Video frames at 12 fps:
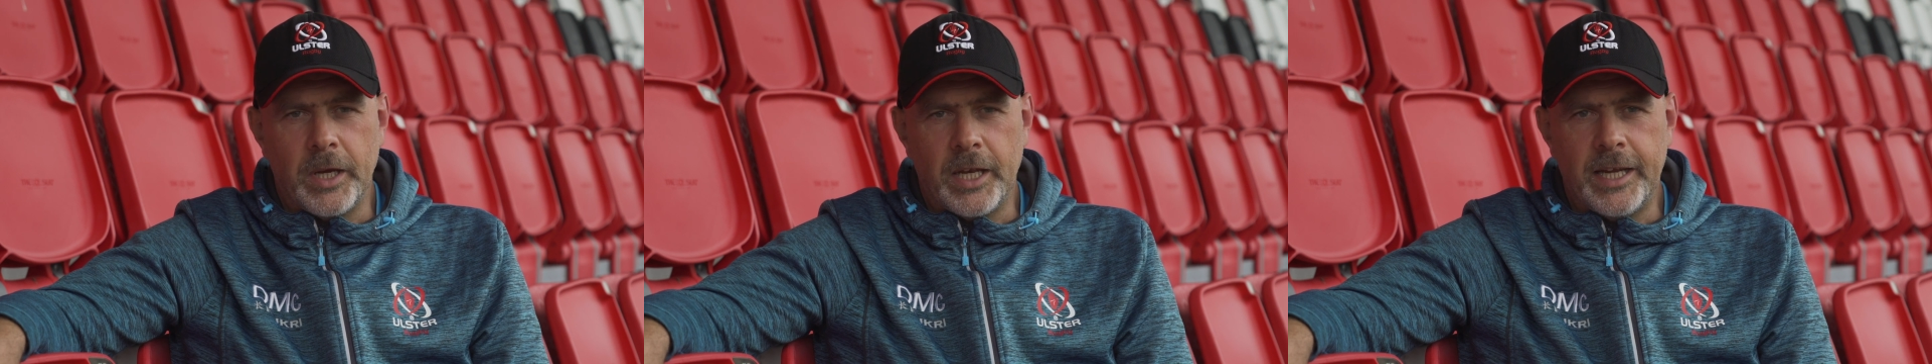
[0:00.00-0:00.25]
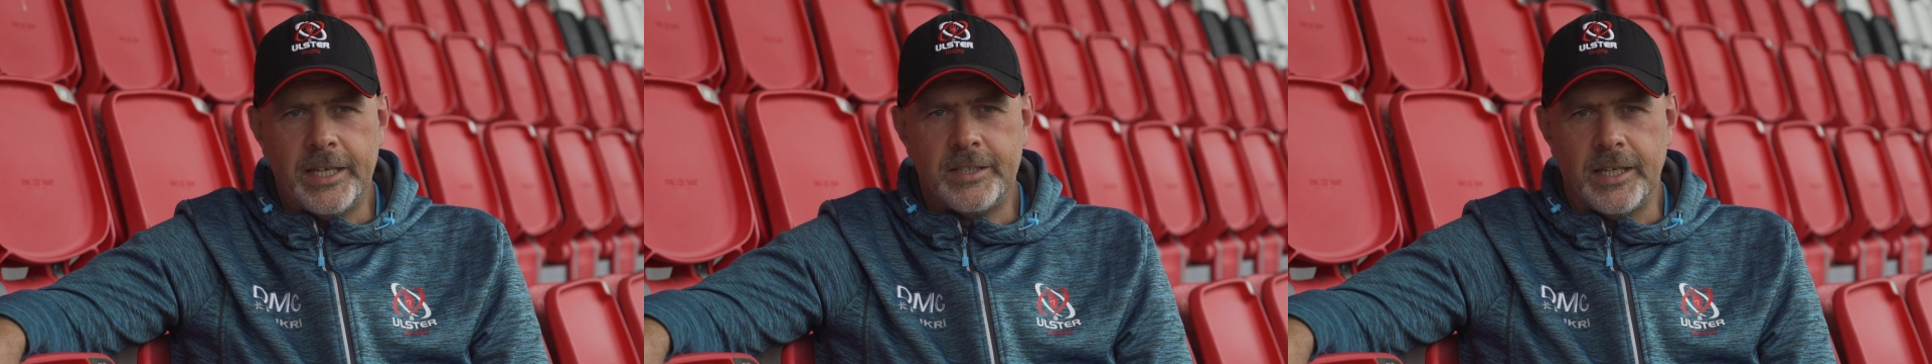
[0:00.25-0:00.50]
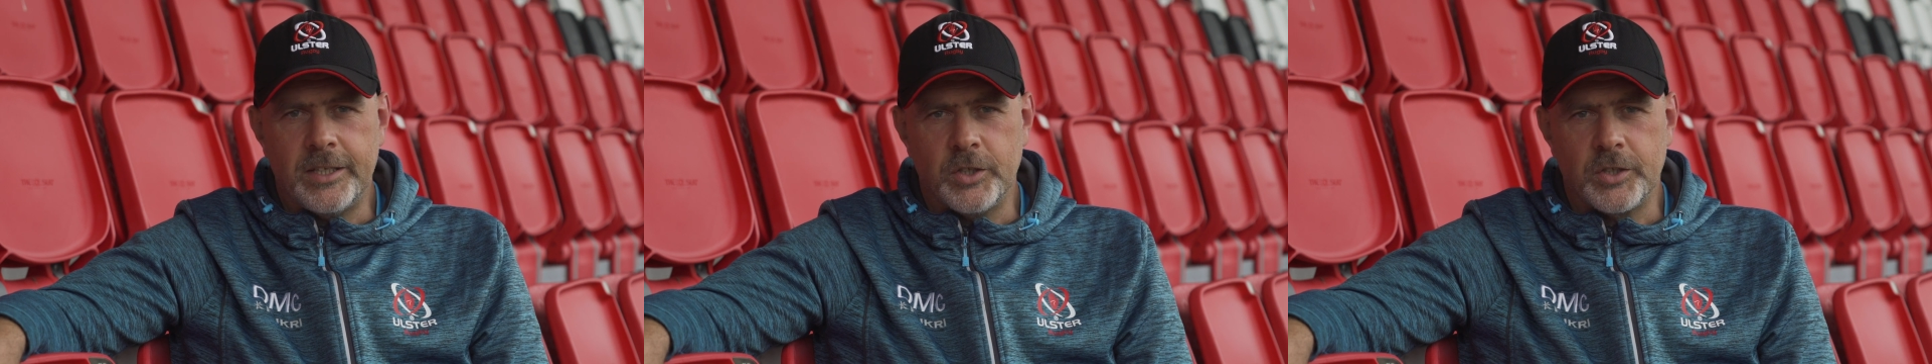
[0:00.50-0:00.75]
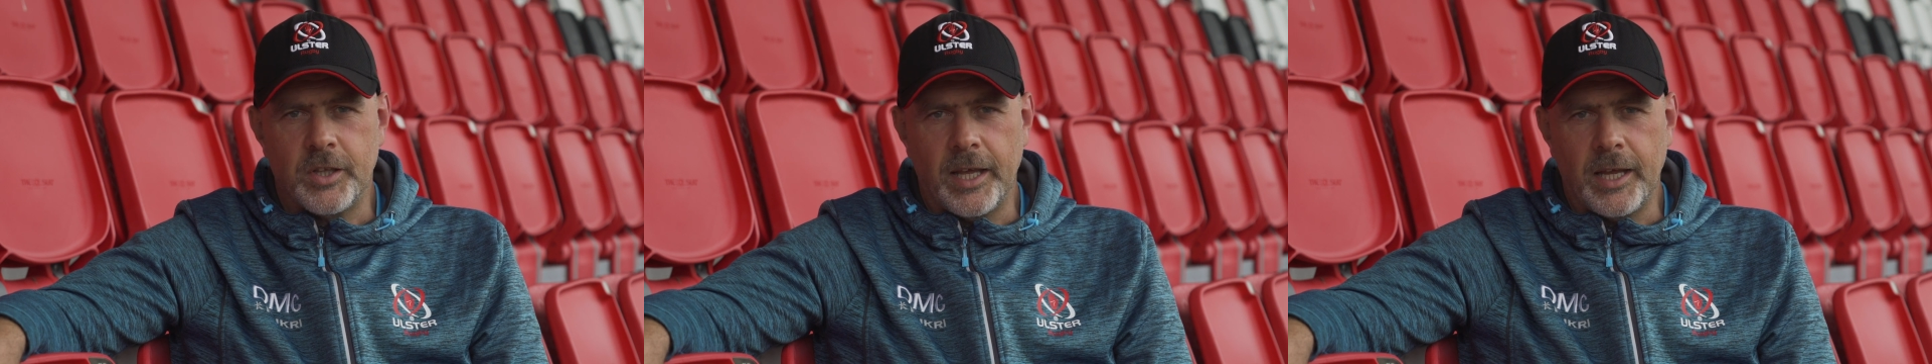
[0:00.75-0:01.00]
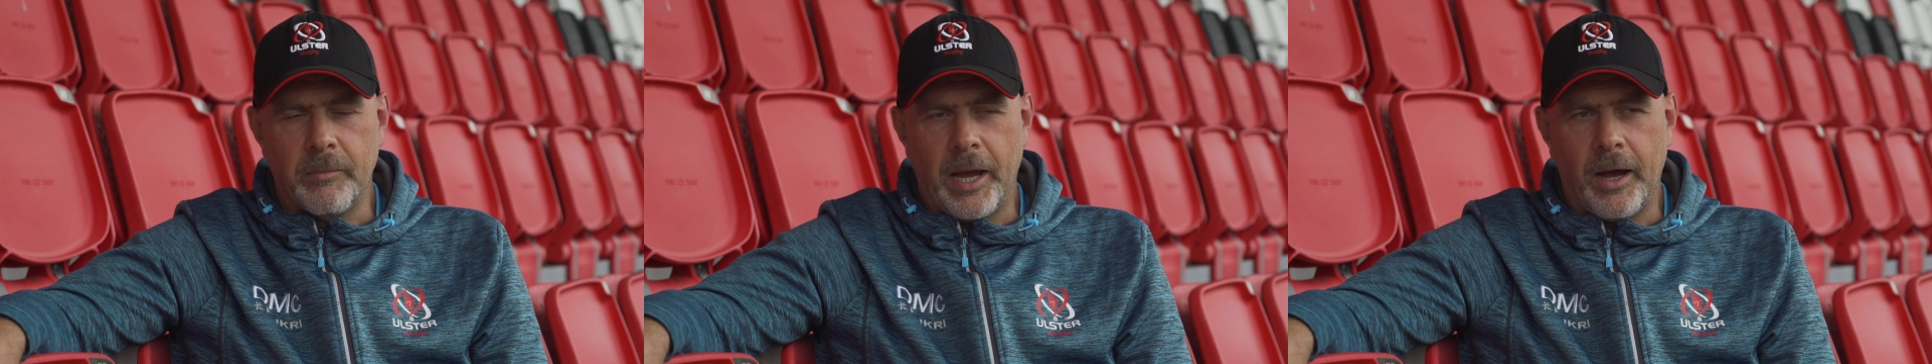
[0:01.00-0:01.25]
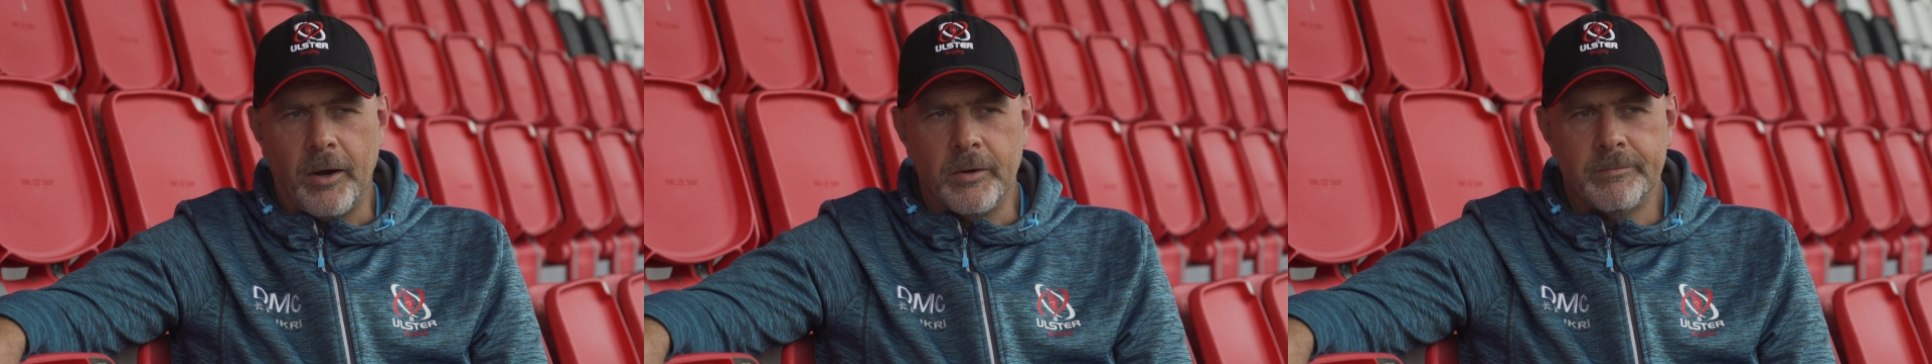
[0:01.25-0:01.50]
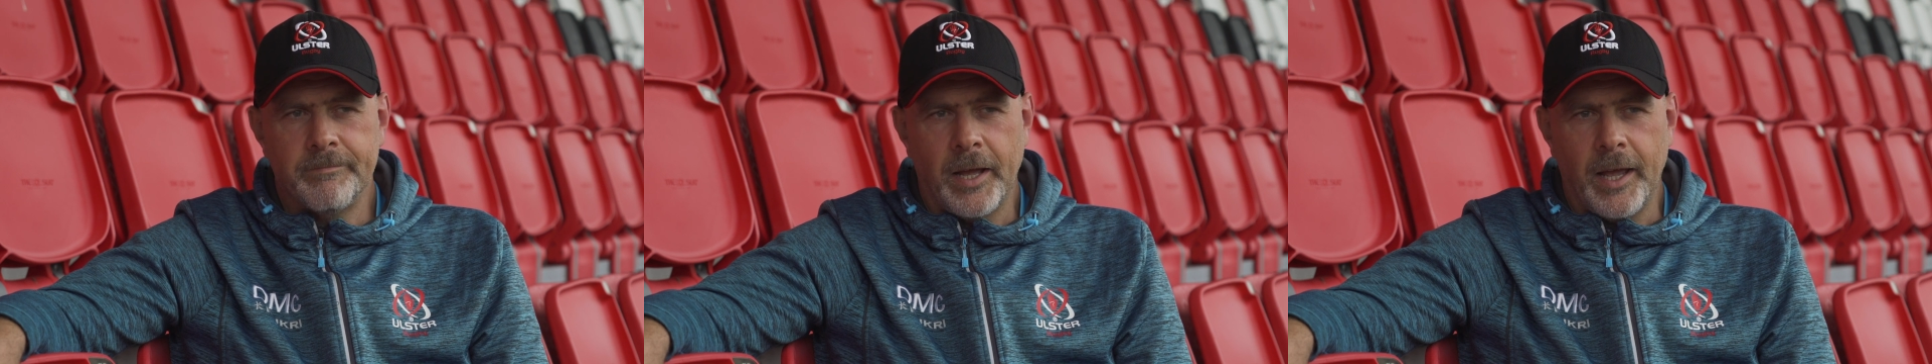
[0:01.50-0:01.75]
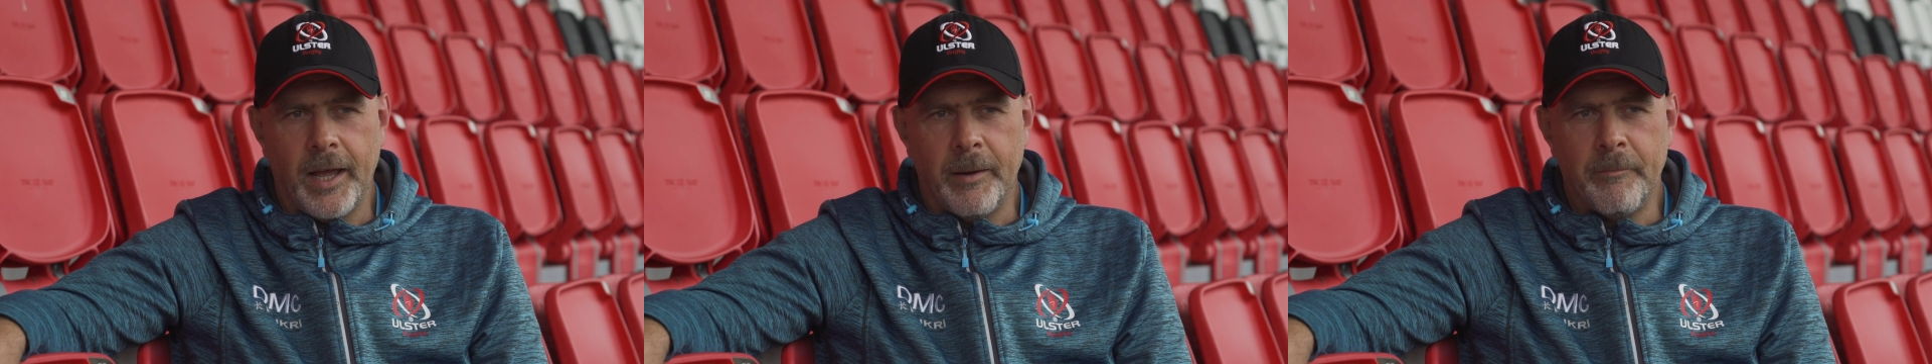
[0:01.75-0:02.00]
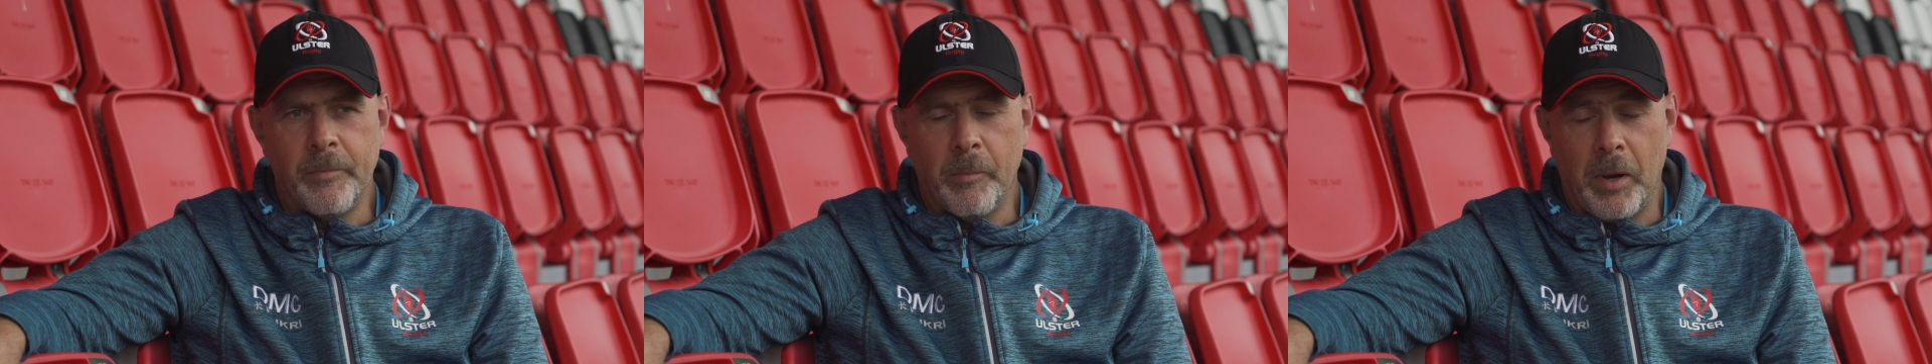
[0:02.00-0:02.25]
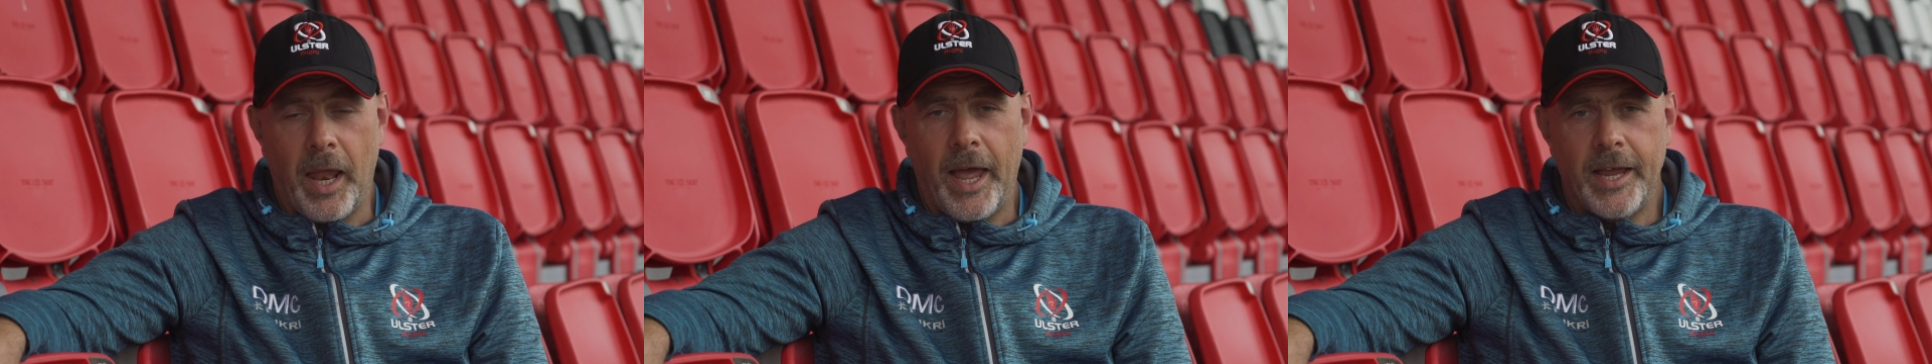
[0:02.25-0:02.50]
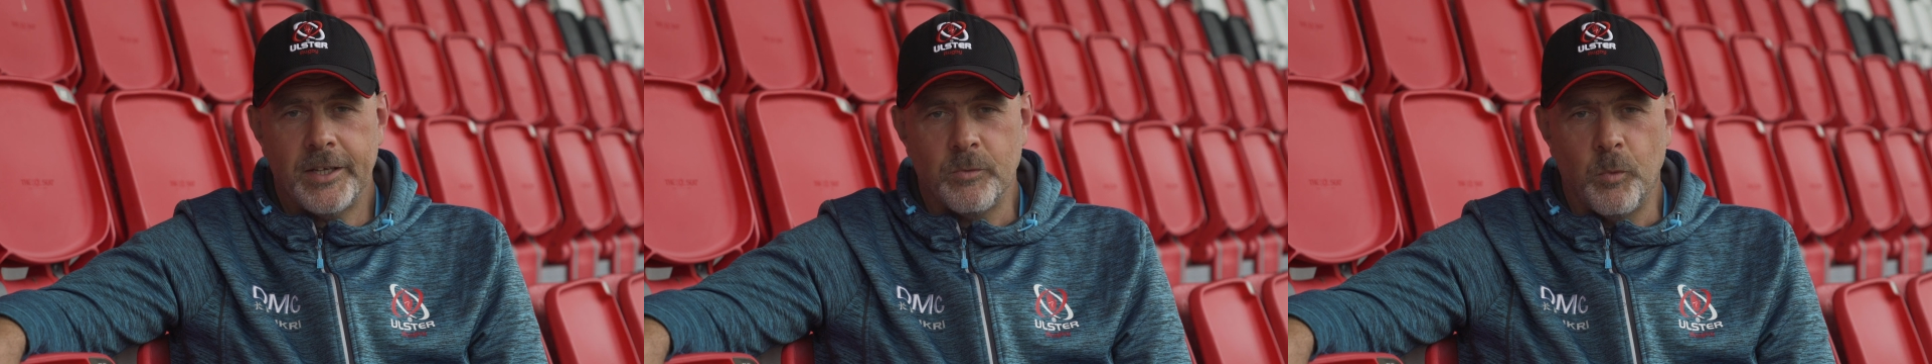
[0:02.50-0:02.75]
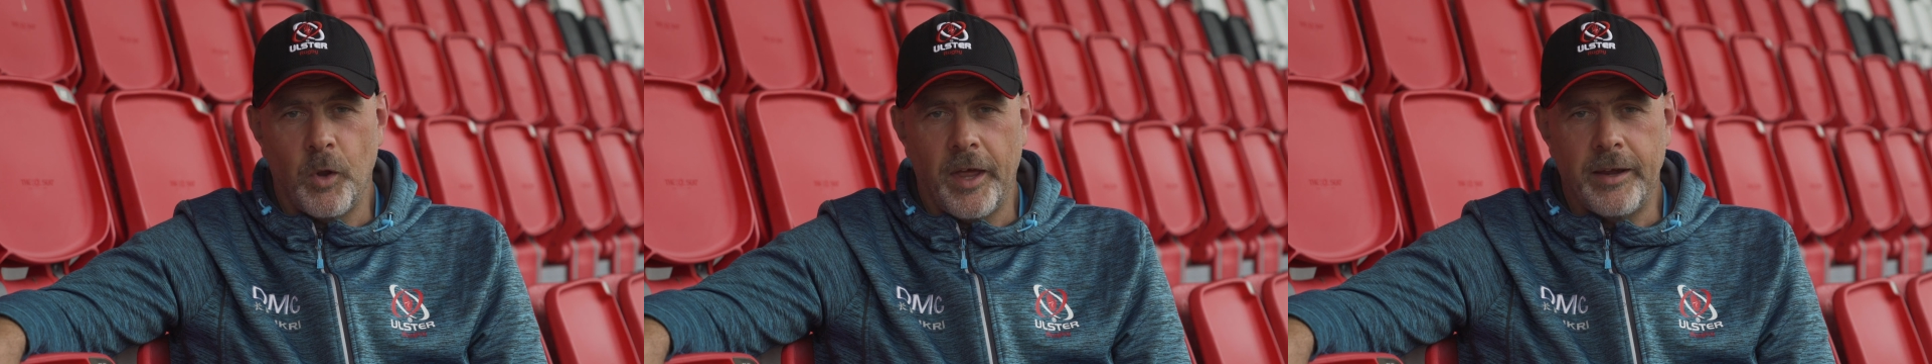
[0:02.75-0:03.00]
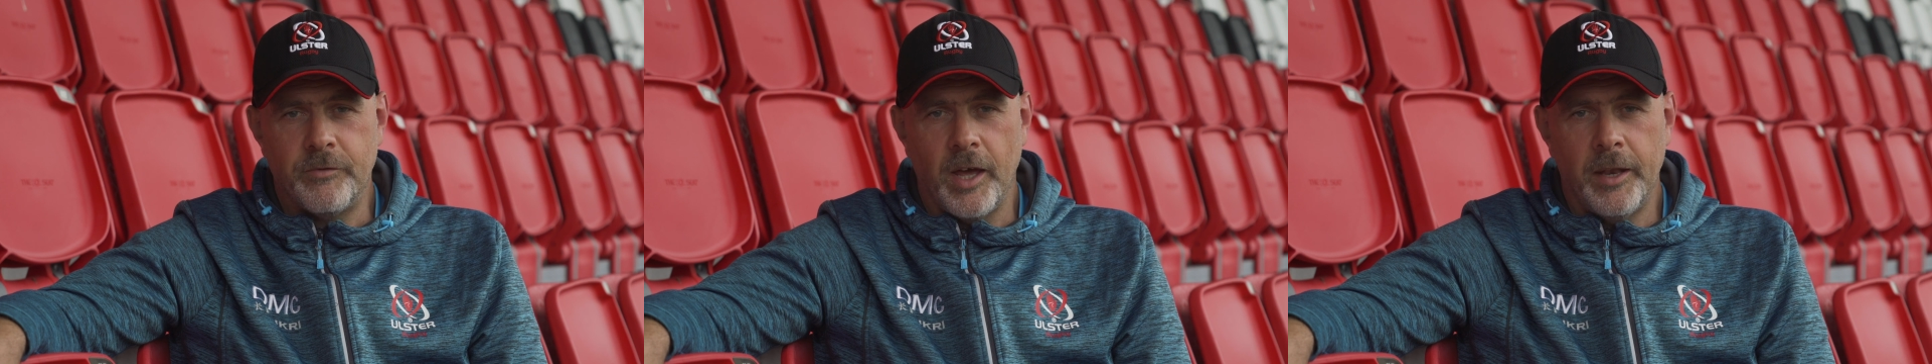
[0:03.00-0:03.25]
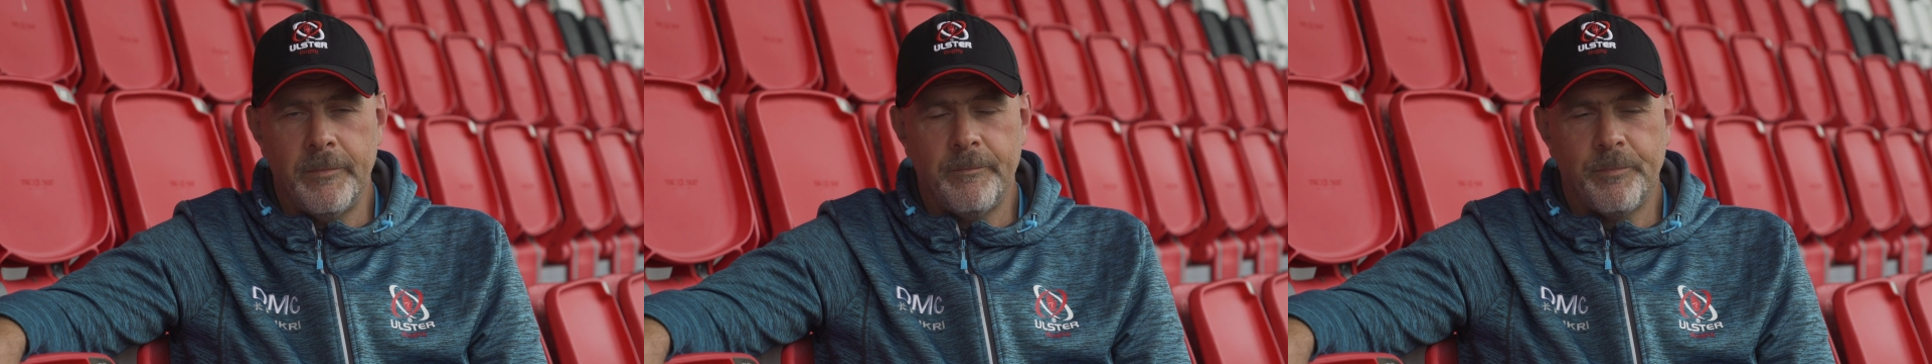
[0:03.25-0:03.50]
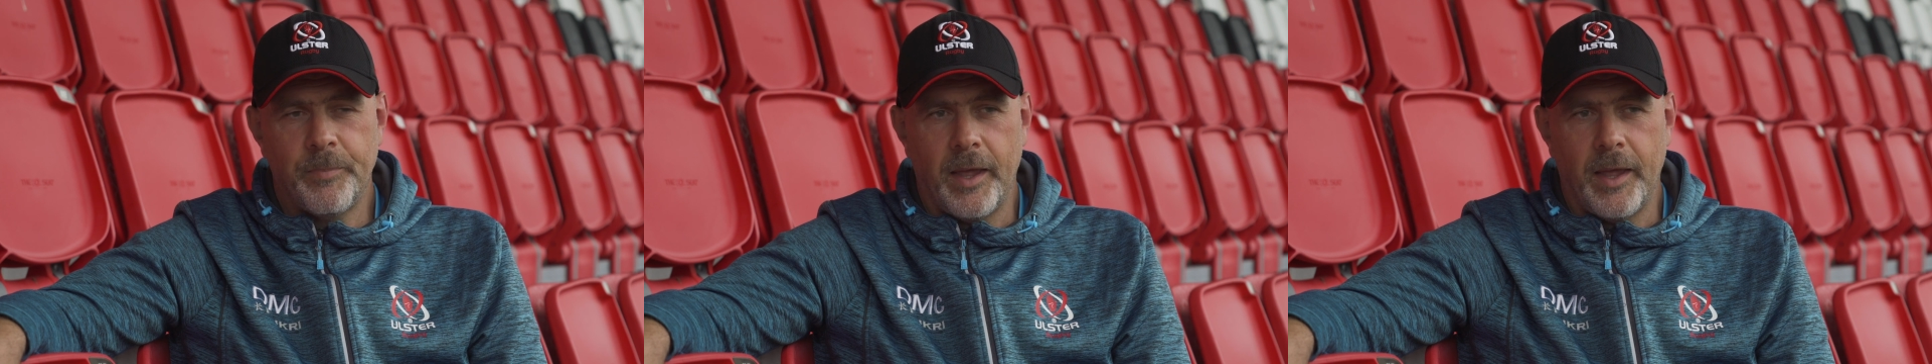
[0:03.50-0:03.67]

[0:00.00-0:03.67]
can easily just think about the players and what they've done.